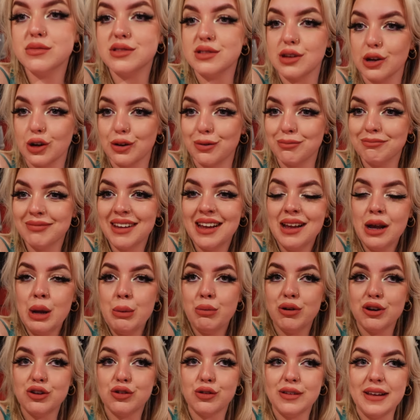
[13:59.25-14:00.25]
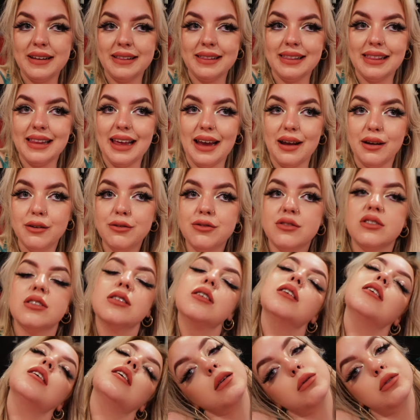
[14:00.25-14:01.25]
So pretty sure they left,
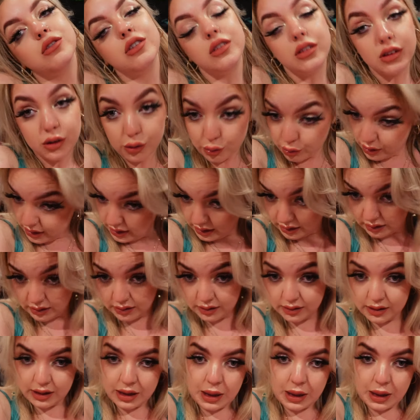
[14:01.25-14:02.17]
which is annoying,